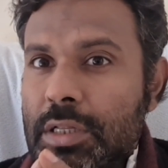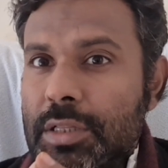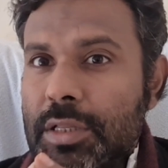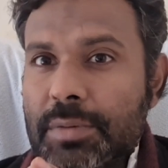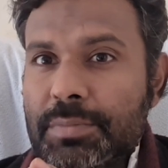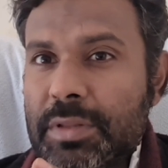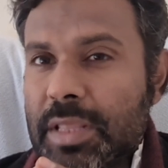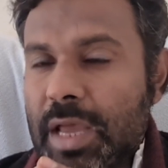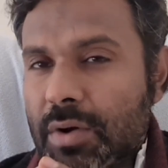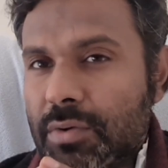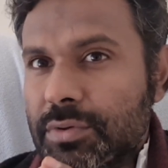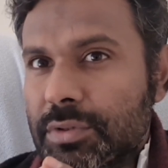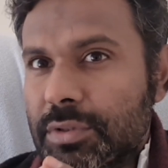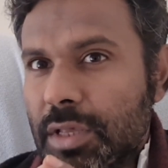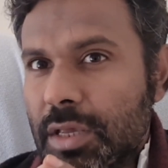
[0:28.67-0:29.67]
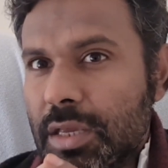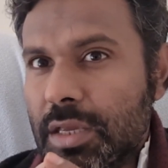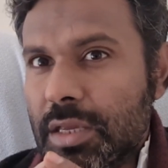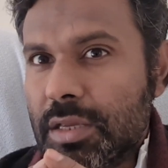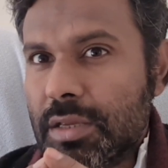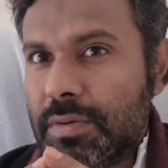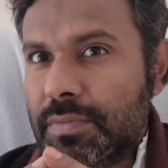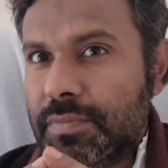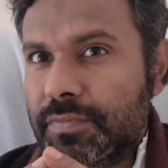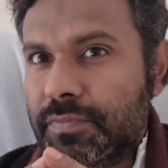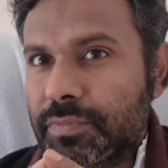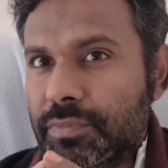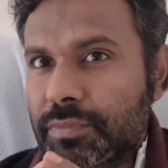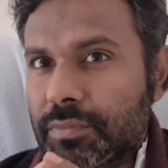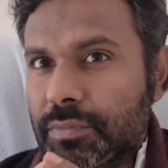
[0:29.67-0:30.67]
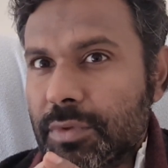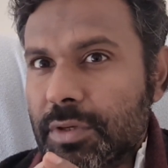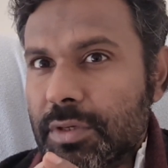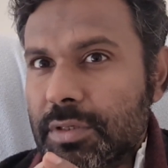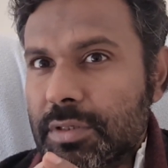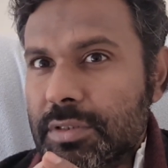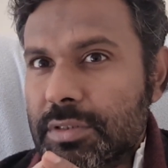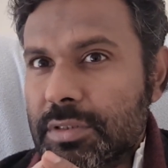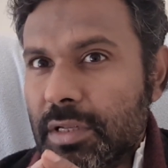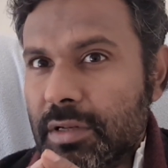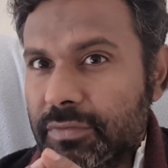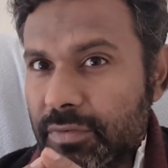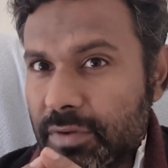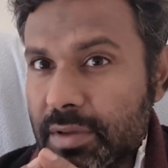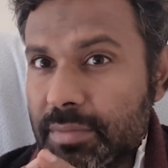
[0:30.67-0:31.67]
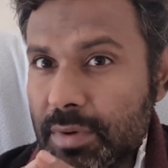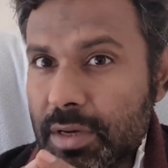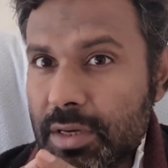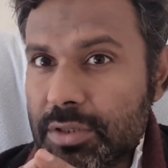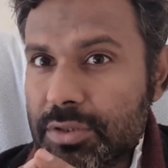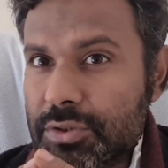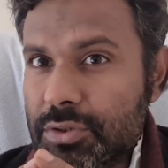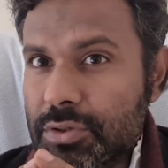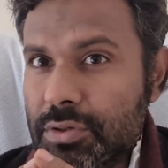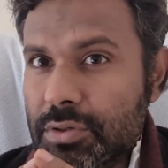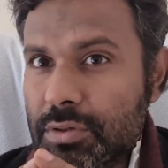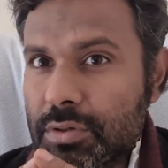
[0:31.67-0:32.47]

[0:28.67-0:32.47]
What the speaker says: that without the self-image,